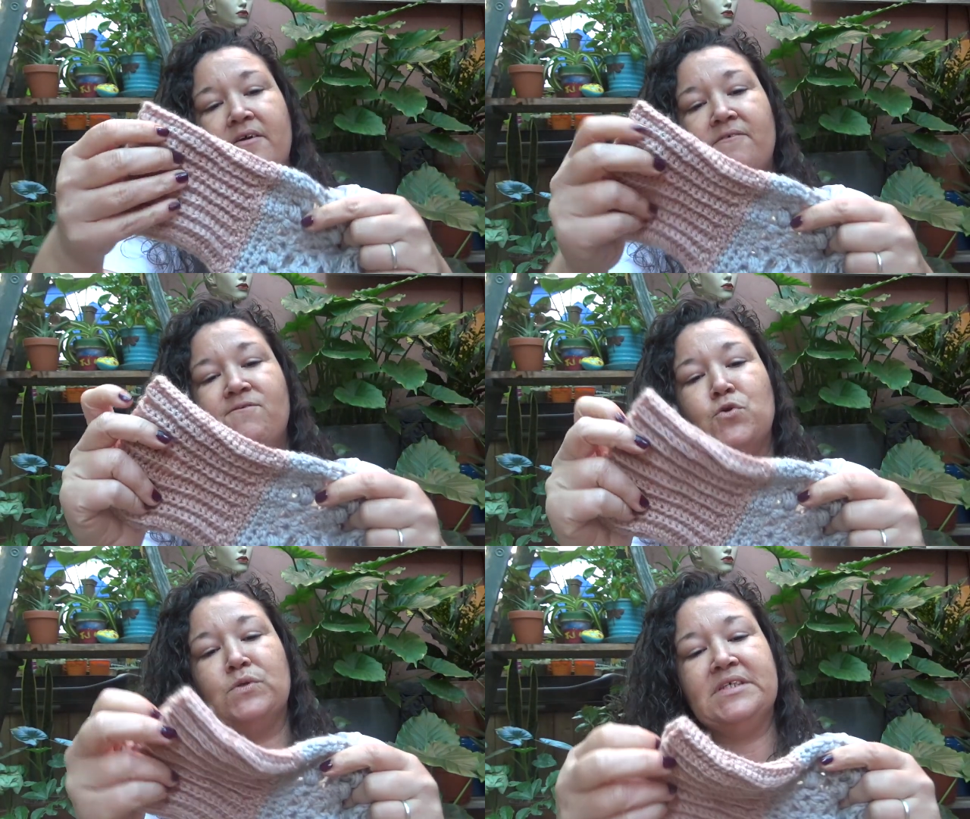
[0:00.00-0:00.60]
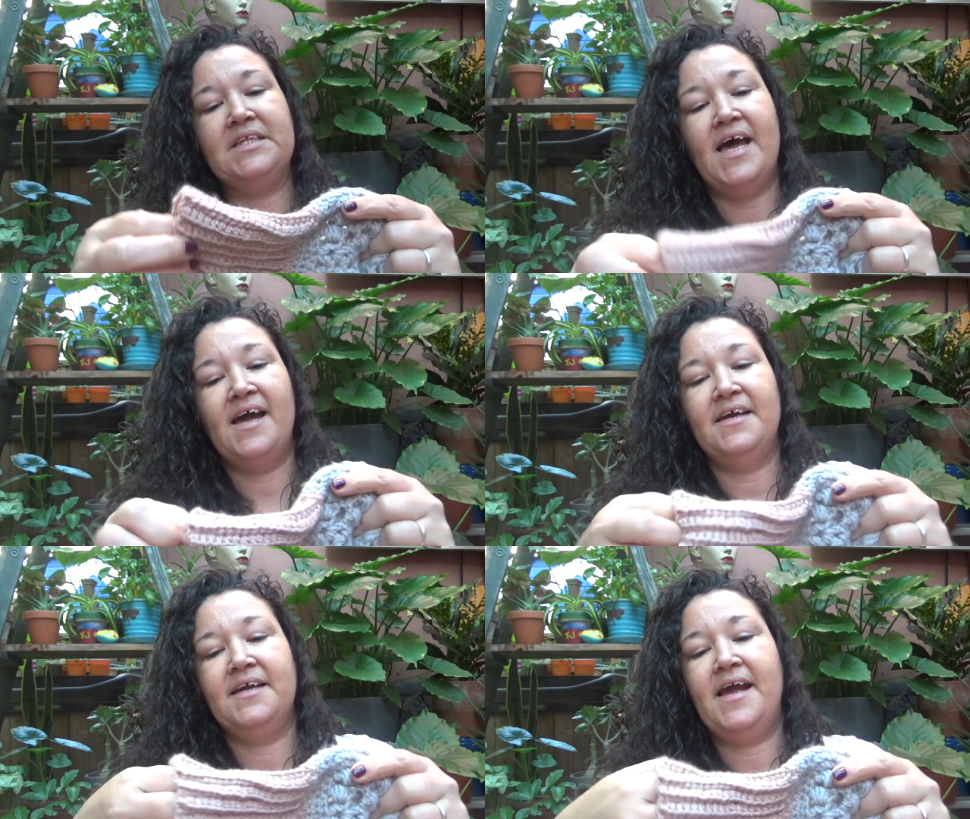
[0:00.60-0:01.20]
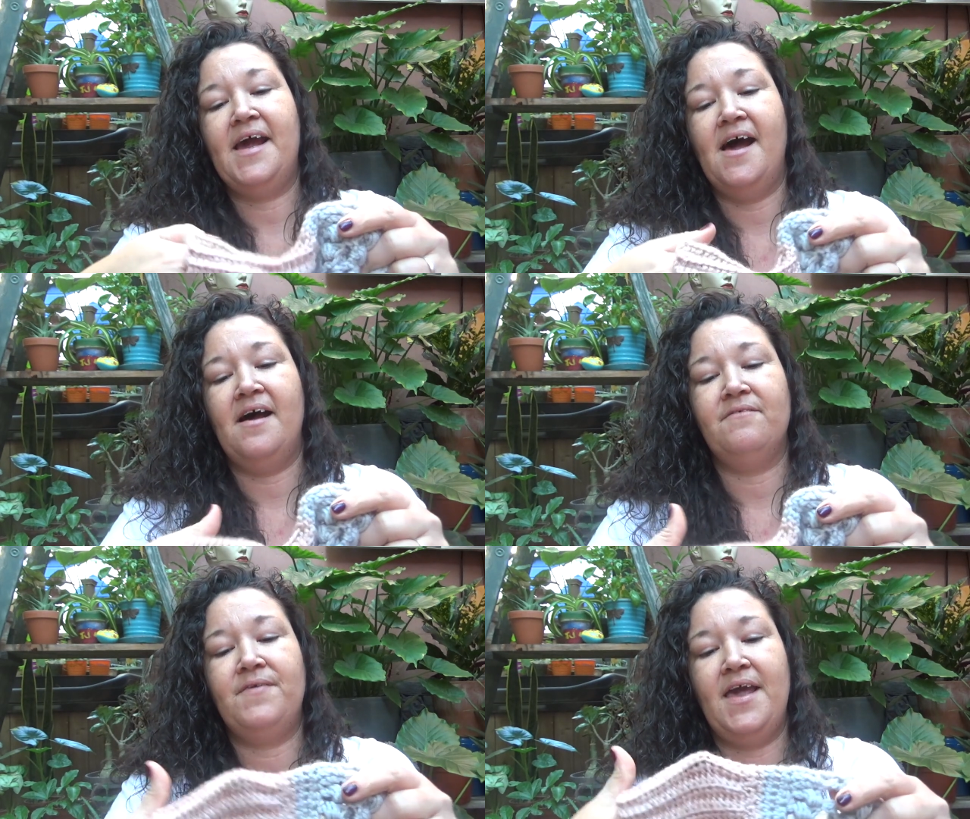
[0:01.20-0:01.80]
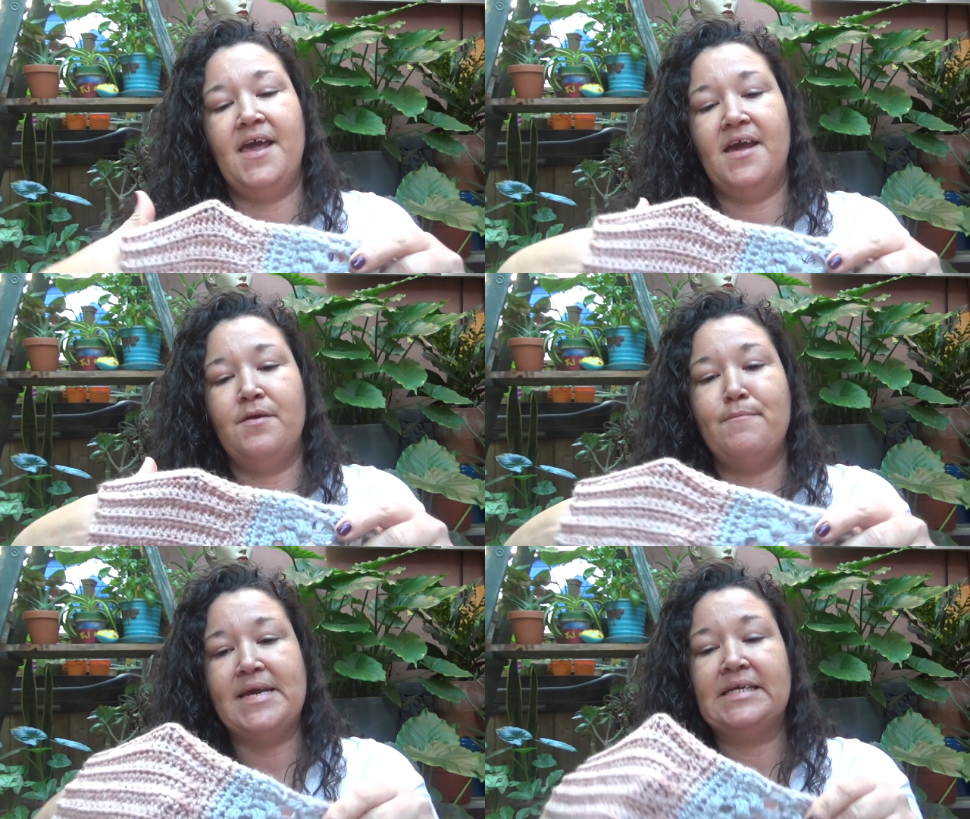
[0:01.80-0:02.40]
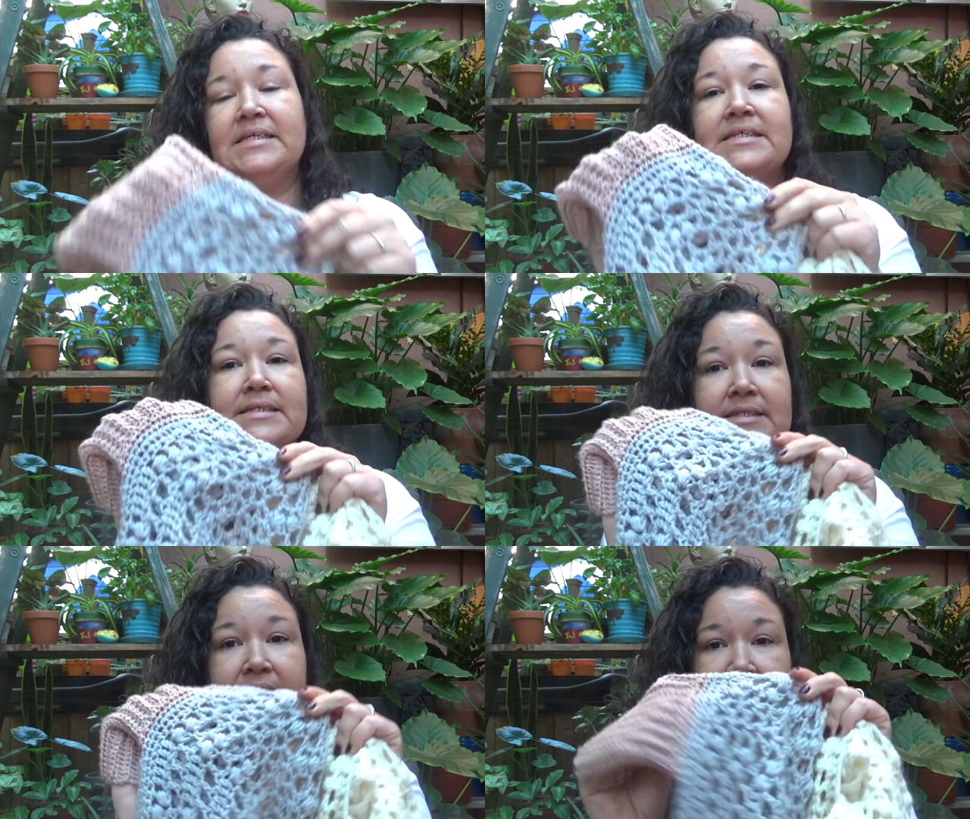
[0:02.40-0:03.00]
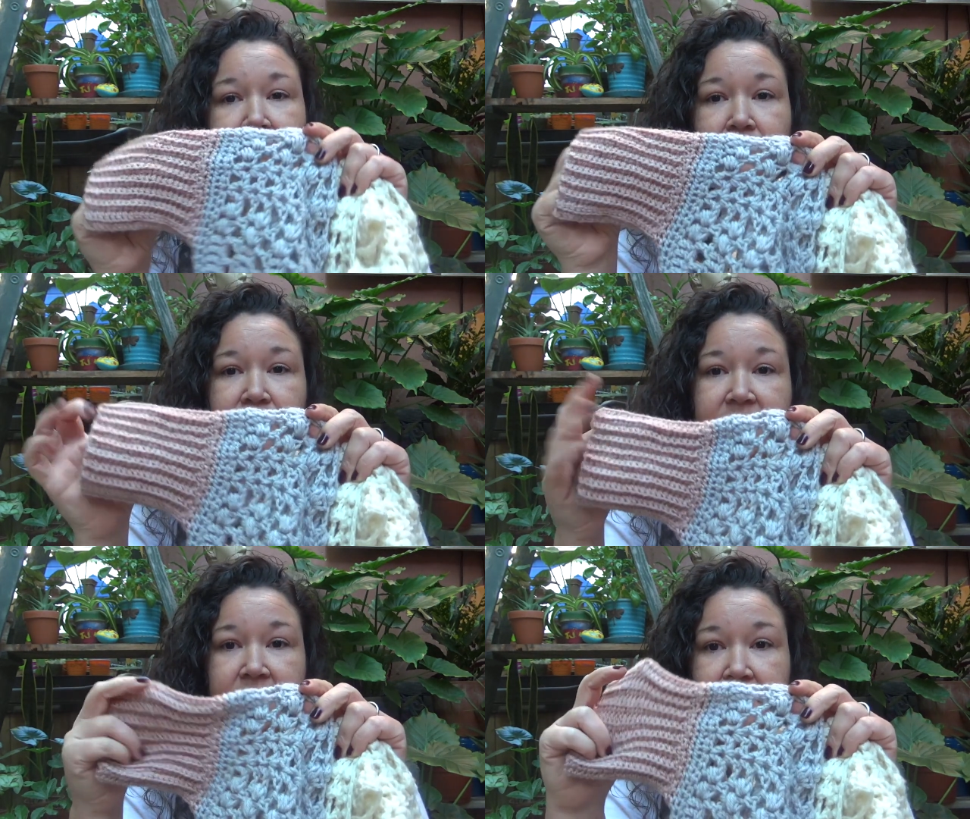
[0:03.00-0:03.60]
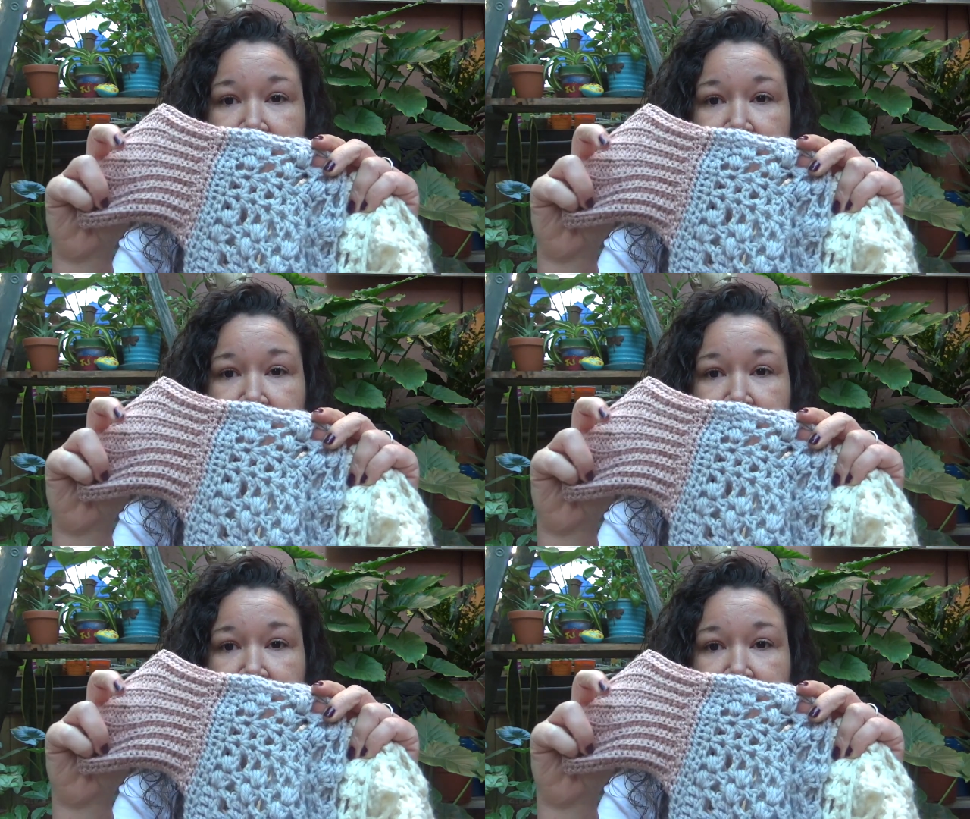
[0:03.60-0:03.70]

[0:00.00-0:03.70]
folded that in half and made sleeves.